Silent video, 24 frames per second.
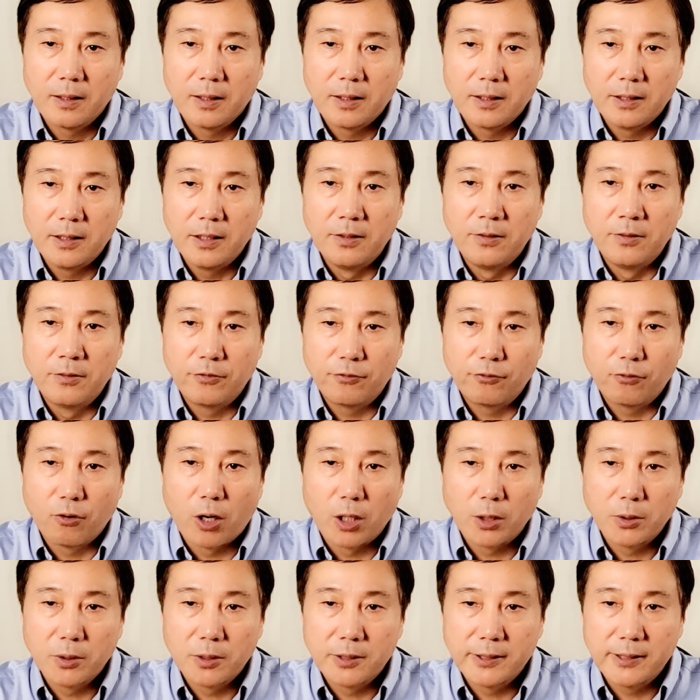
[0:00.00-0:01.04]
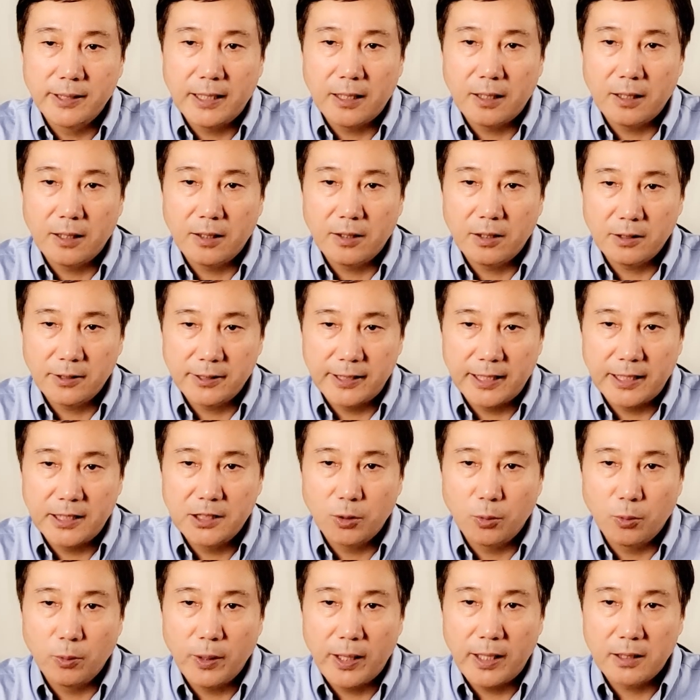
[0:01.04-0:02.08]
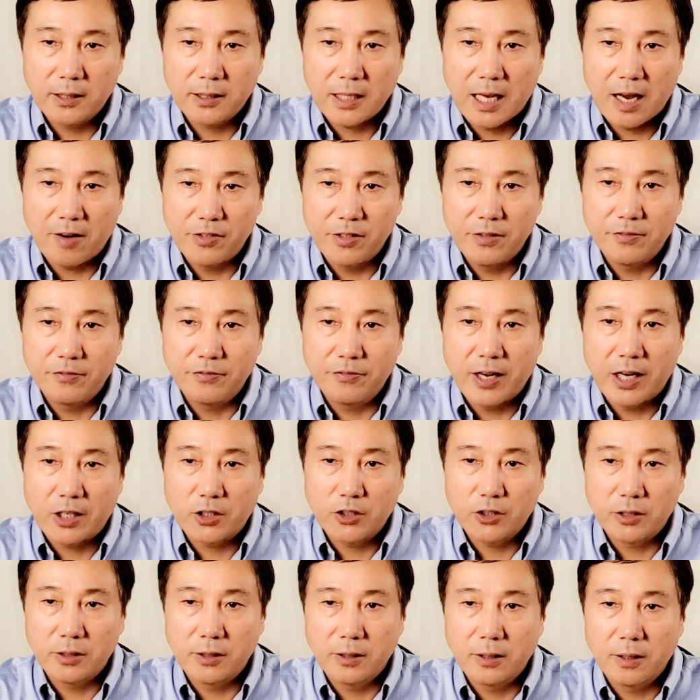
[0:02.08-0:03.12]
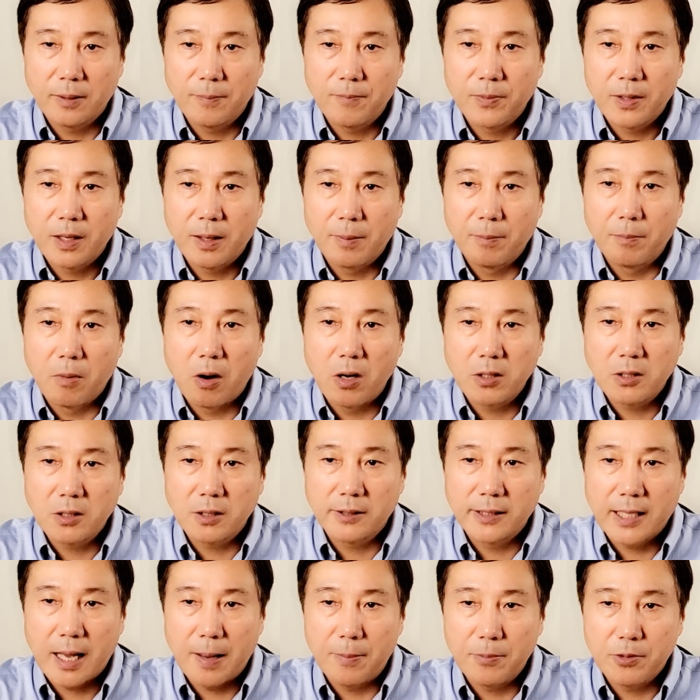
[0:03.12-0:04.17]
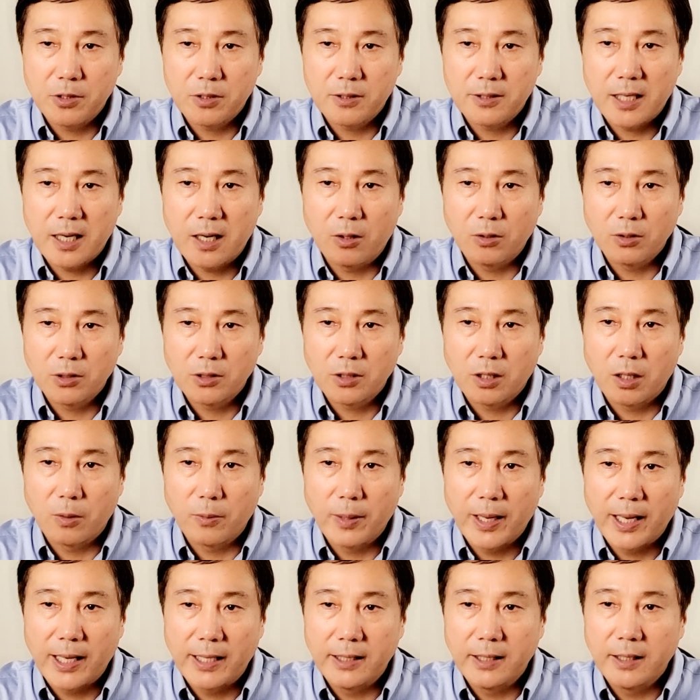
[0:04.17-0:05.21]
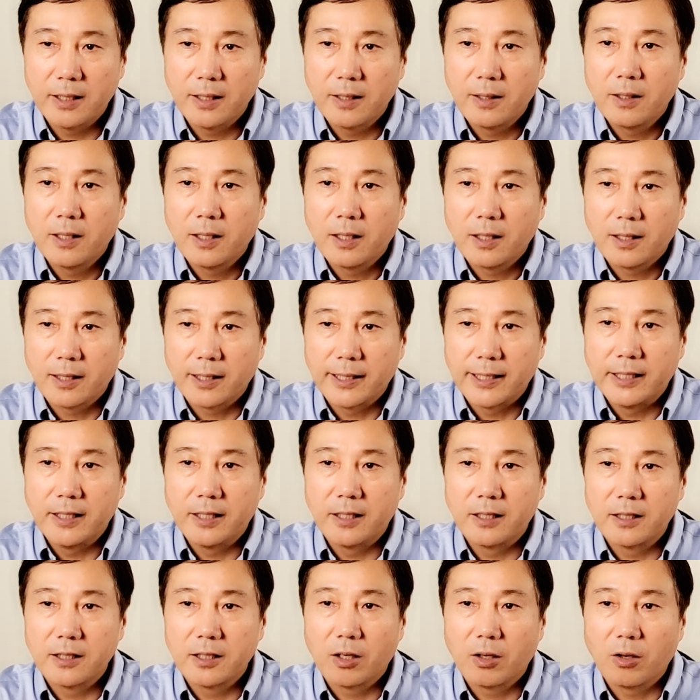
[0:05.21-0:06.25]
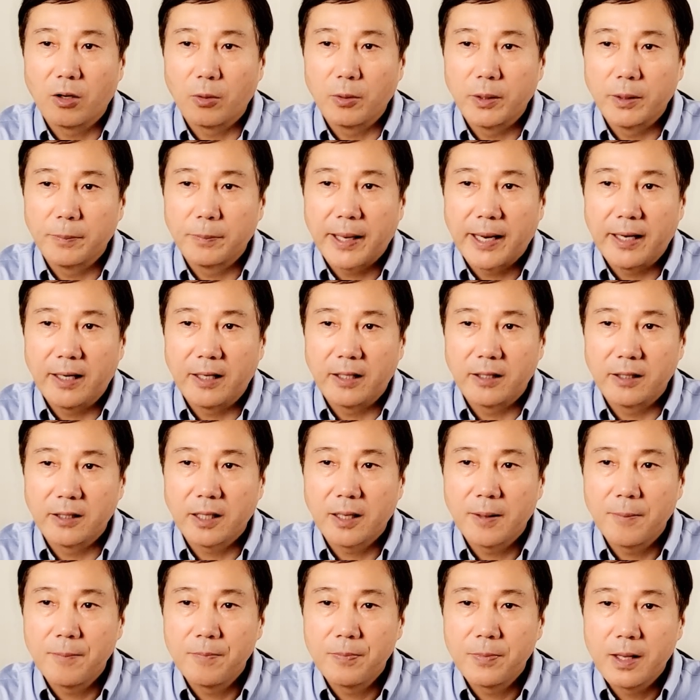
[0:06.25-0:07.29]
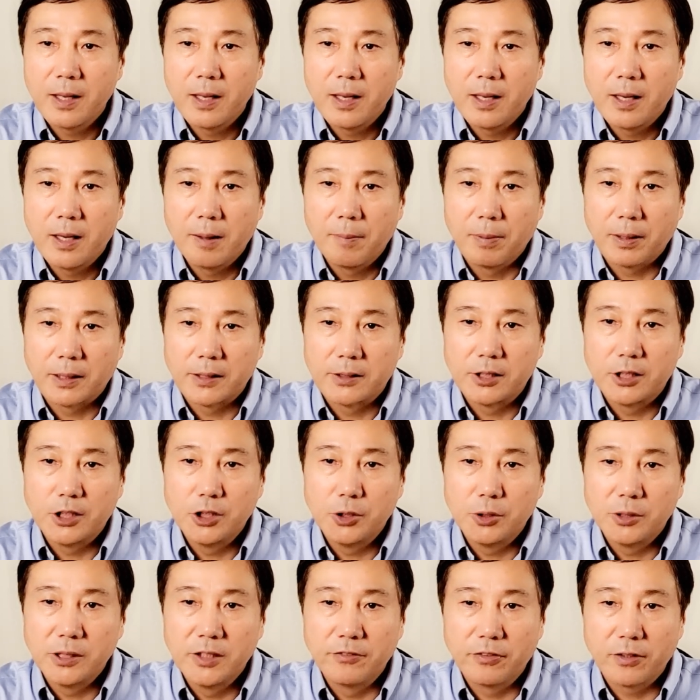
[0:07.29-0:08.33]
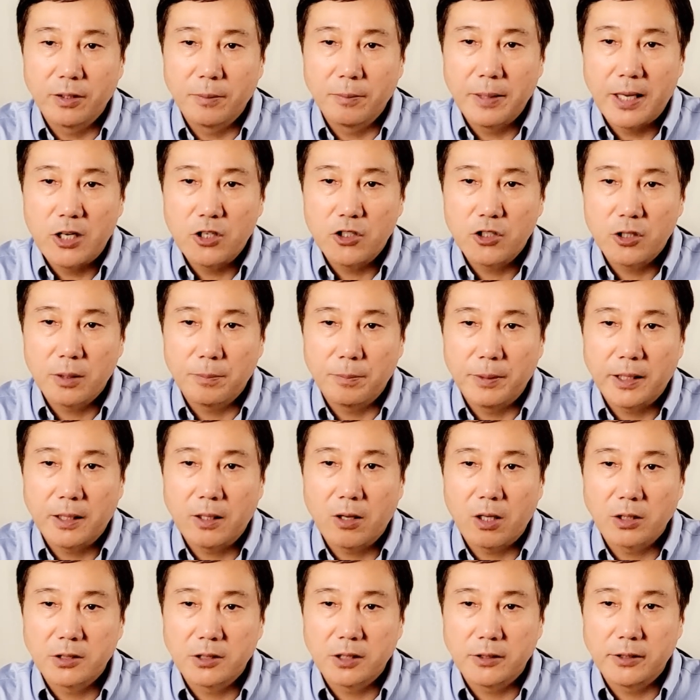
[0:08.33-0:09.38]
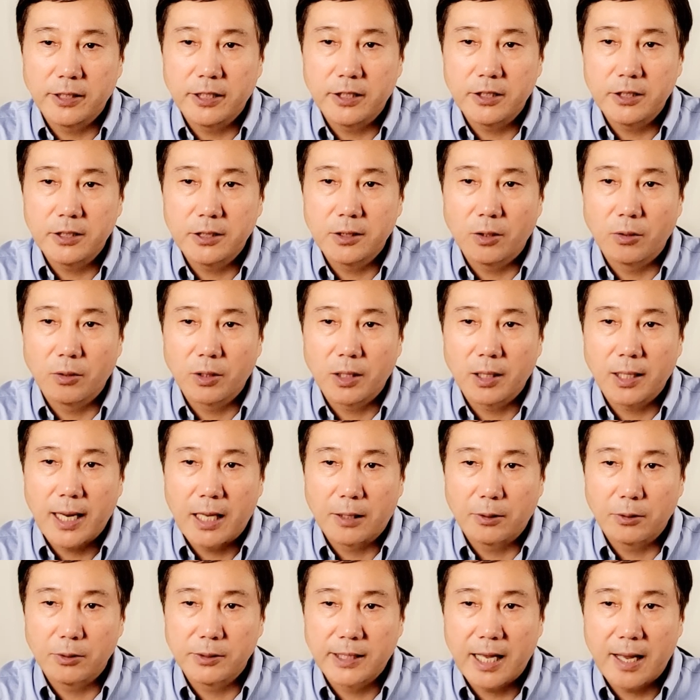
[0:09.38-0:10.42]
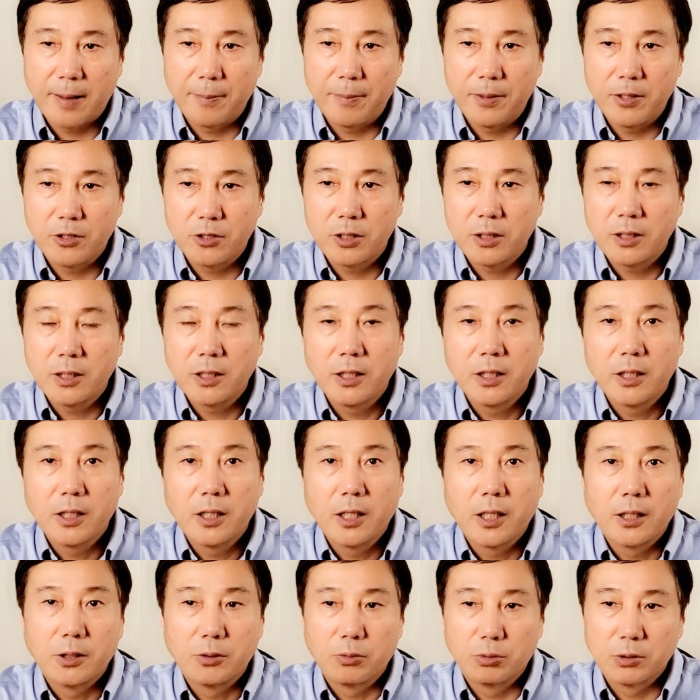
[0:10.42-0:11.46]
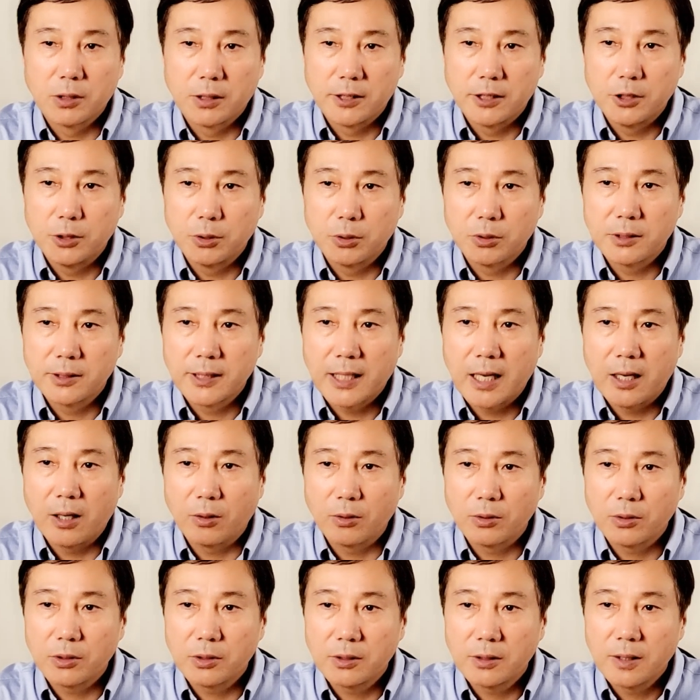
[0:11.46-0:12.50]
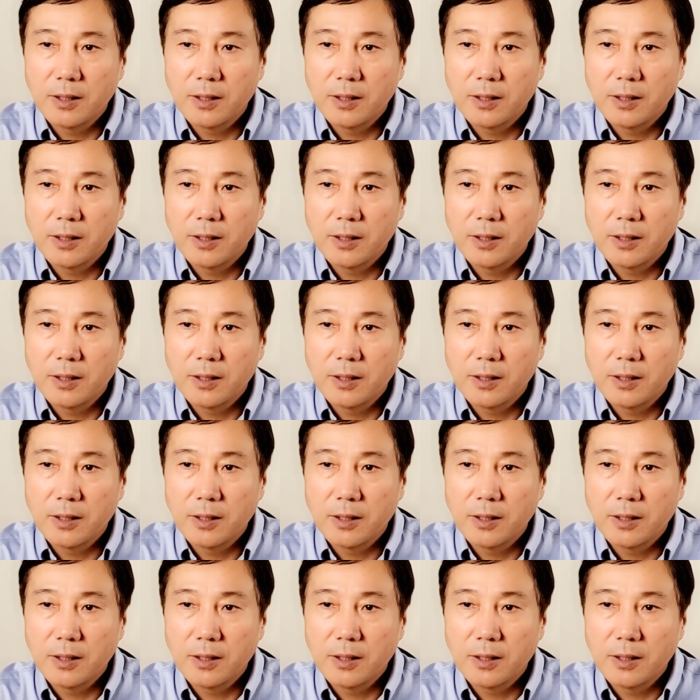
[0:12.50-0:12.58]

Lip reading: In 4 to 6 weeks after infection, most of damaged cells are already cleared or repaired. But tissue inflammation may cause additional collateral damage to the tissue cells.